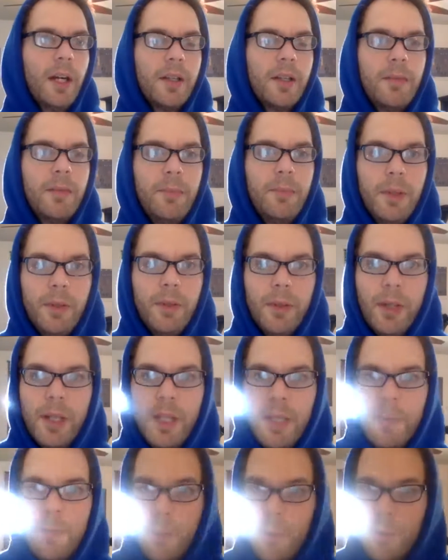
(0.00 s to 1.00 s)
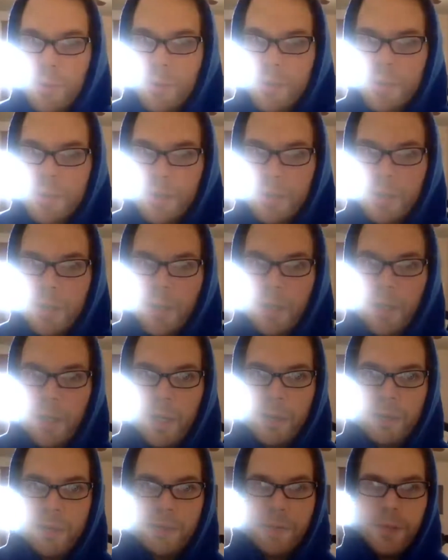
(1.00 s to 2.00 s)
community portion
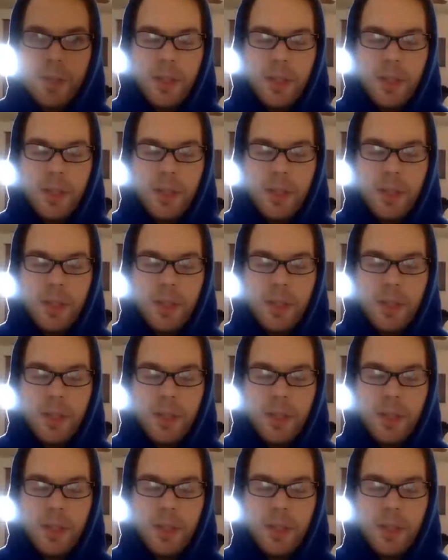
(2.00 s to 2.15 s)
of